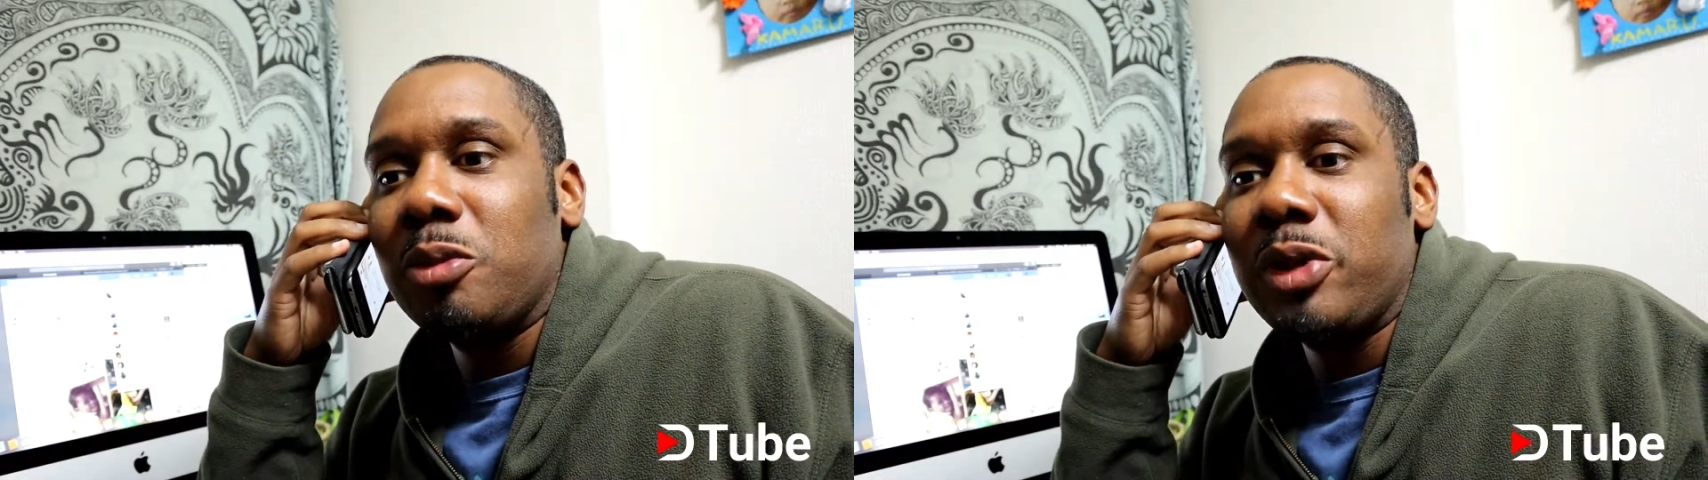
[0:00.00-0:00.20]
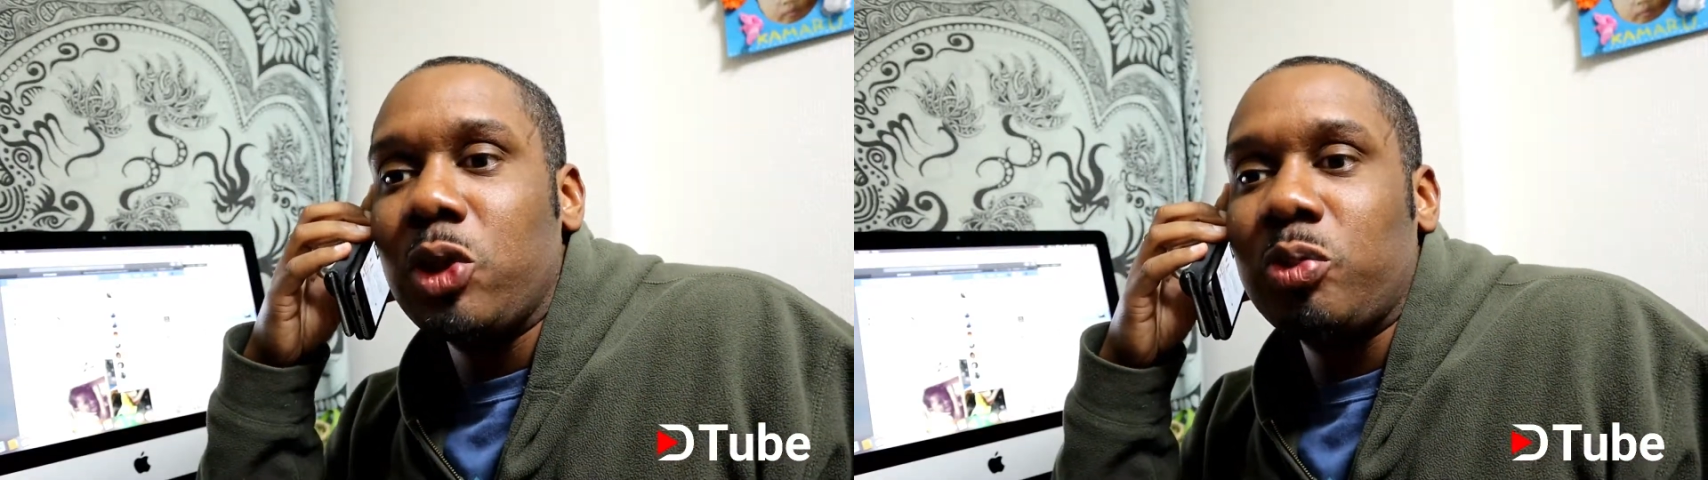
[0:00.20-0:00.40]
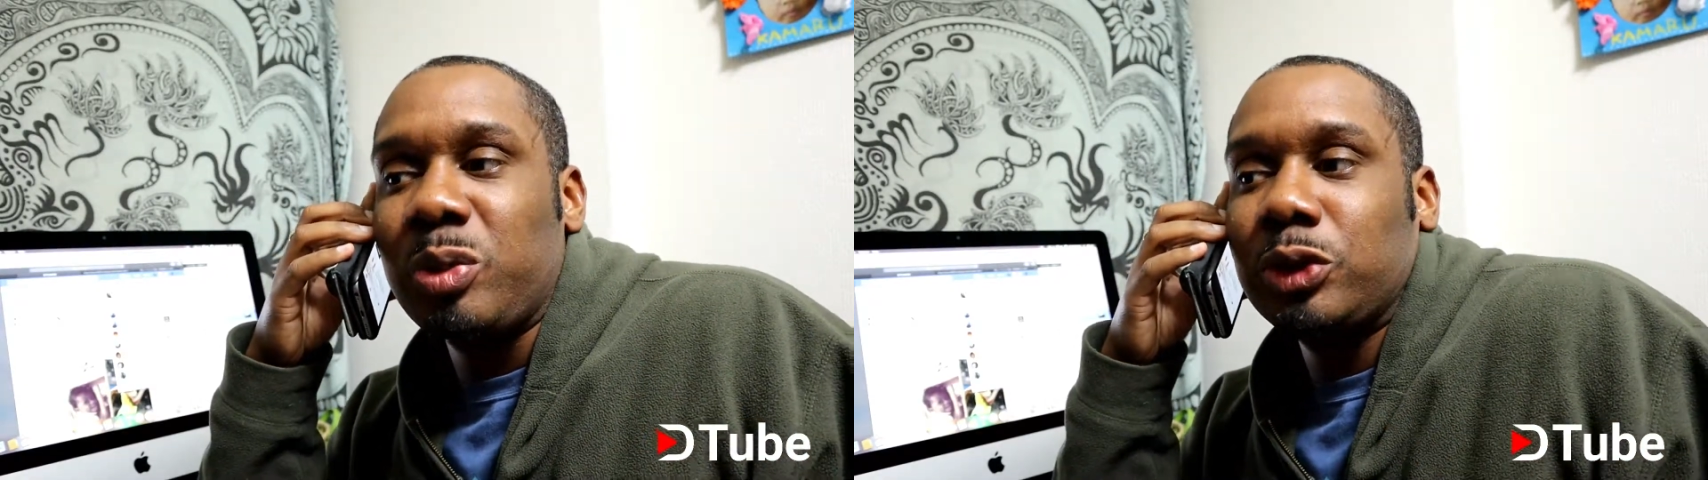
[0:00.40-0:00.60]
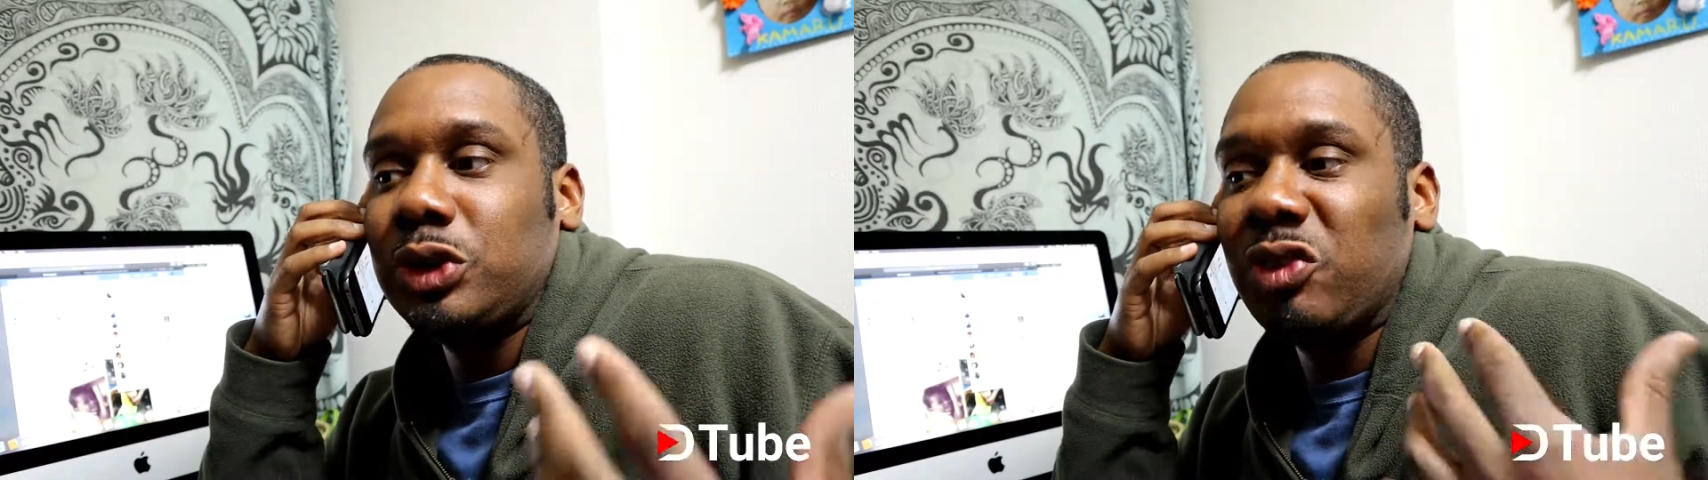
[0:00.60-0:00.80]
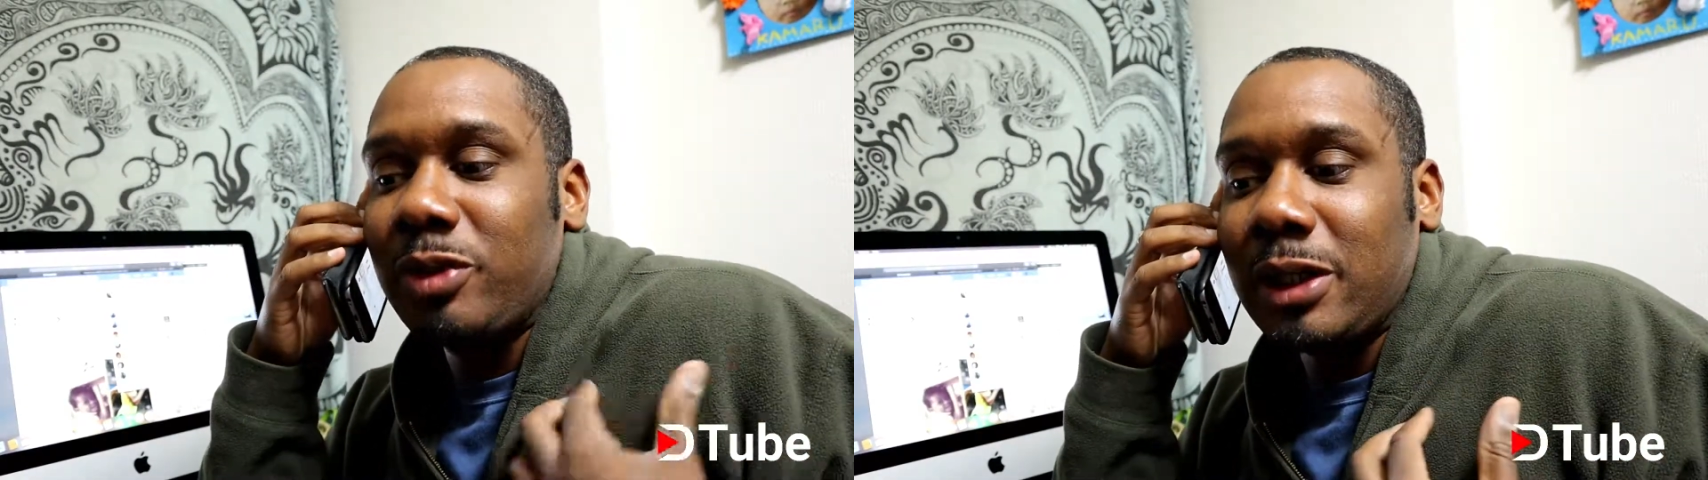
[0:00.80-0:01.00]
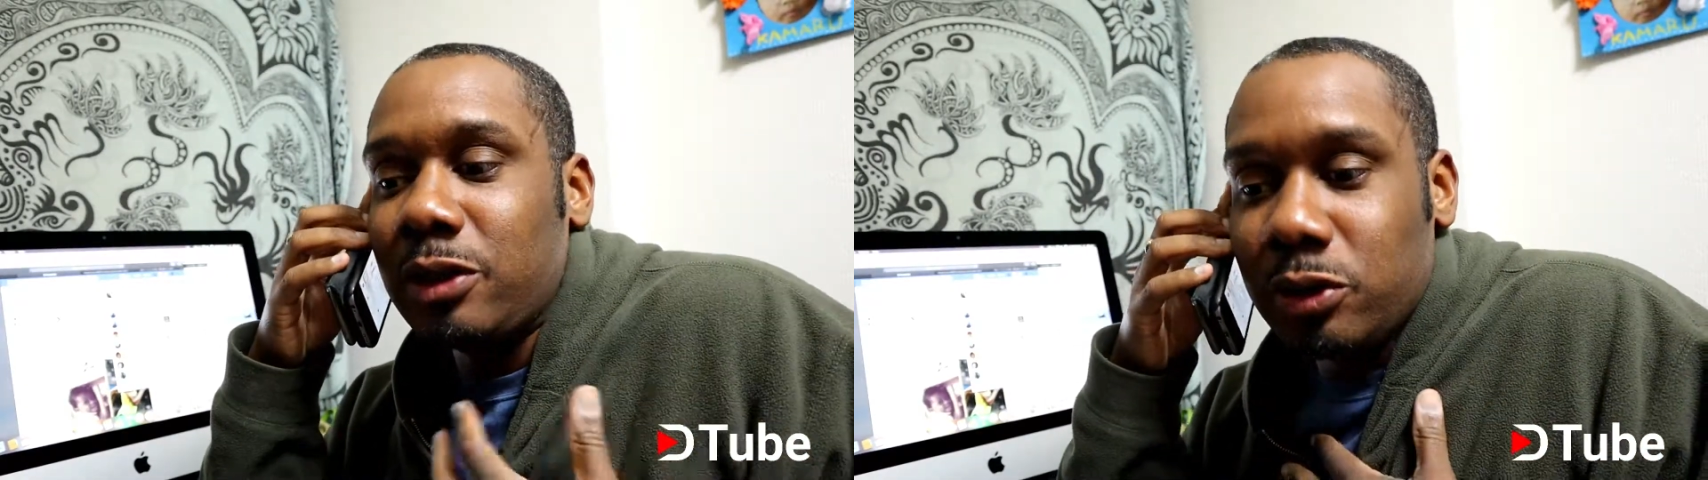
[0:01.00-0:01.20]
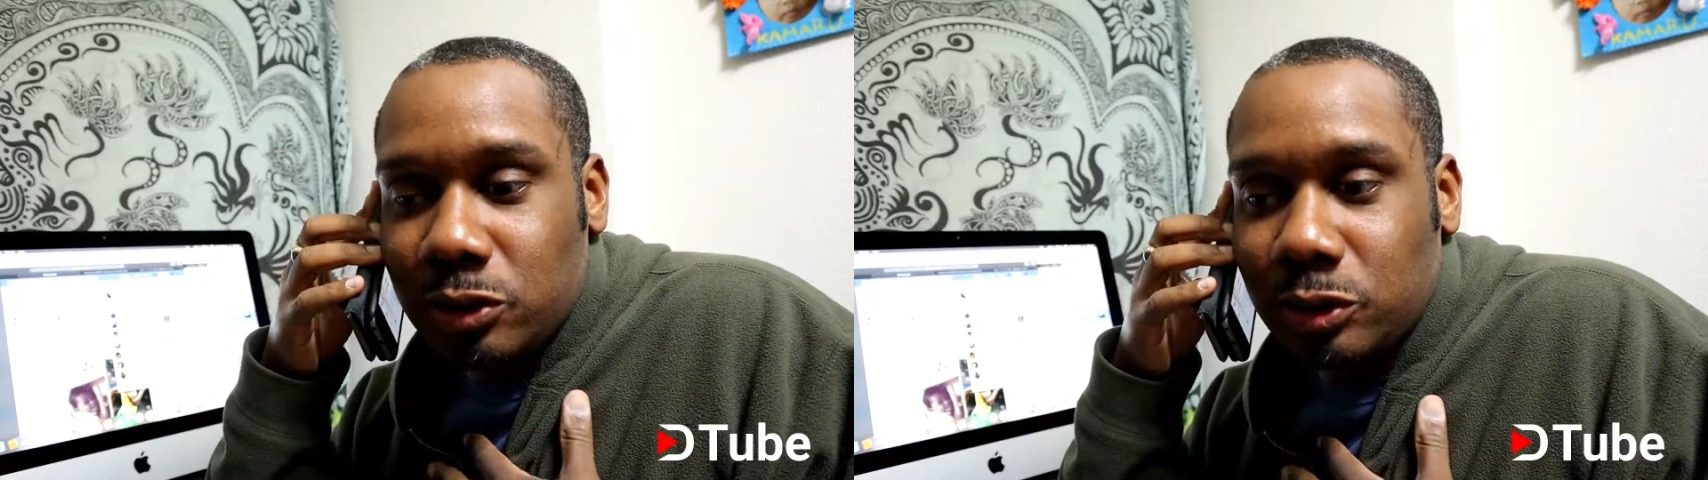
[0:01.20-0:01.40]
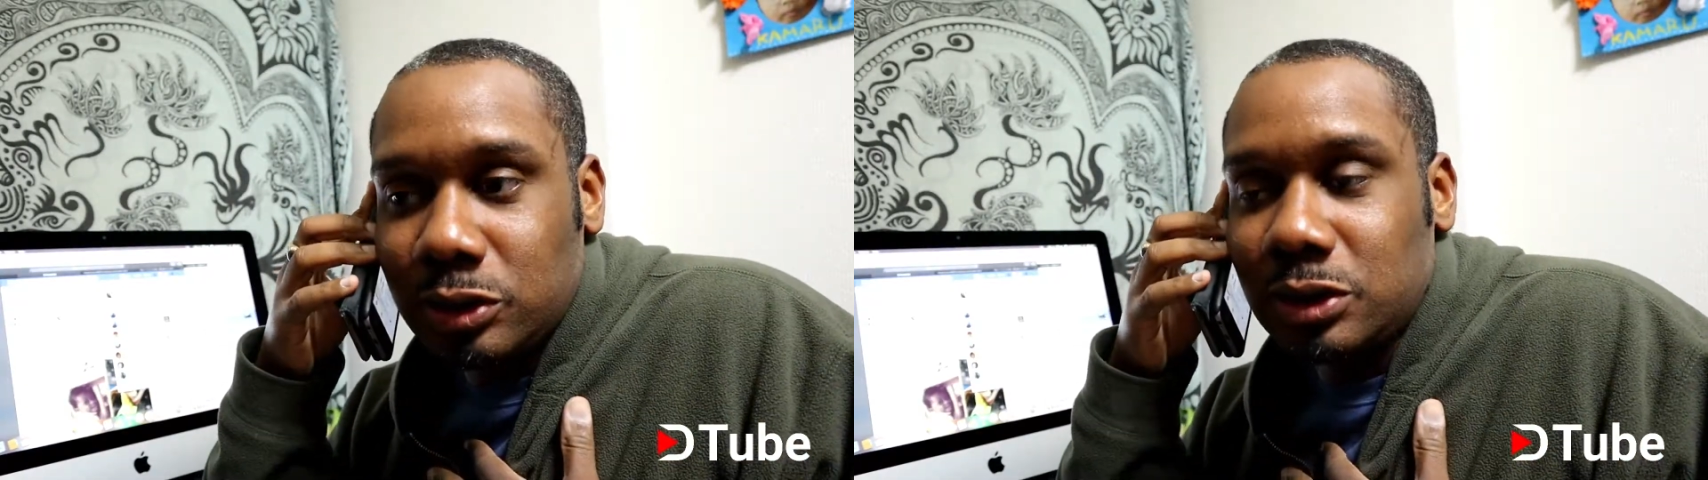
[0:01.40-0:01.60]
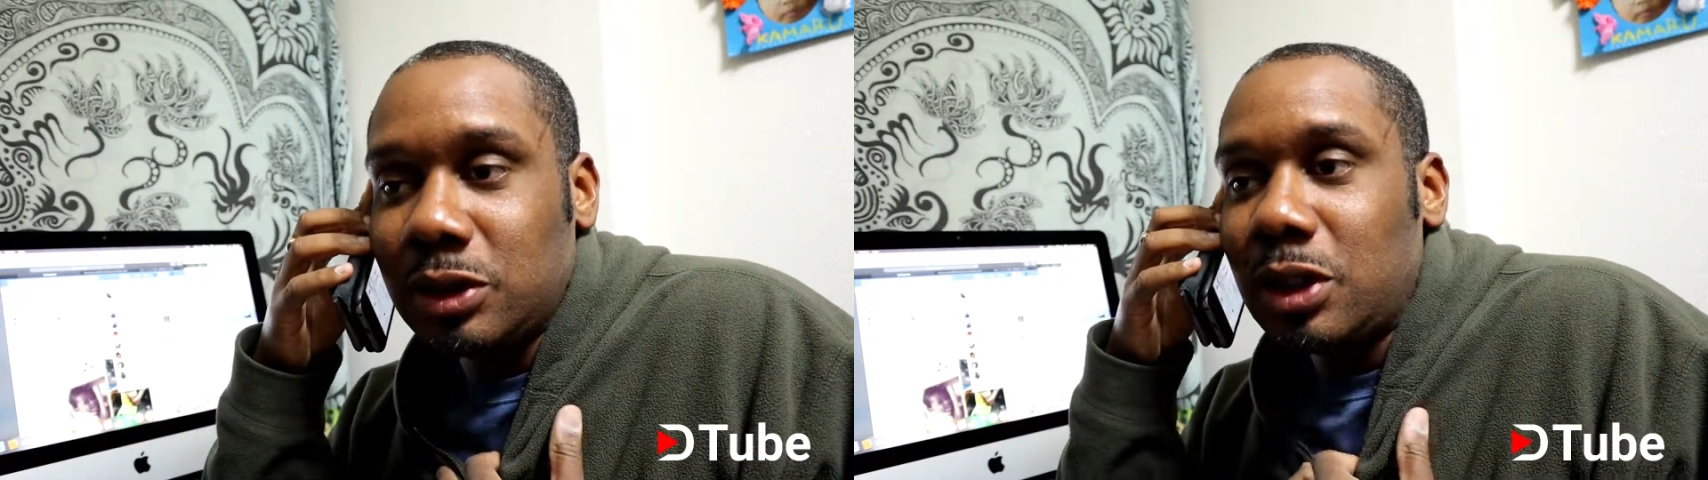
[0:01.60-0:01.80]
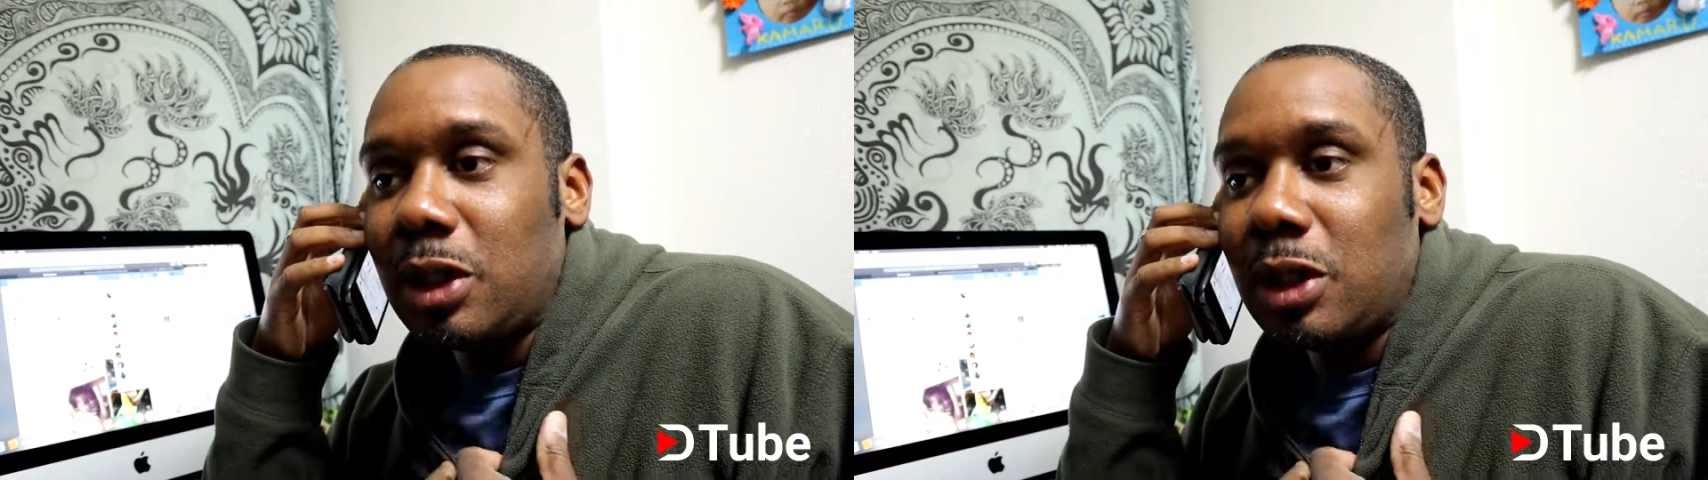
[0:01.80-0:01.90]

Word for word: You know, people give me their goods.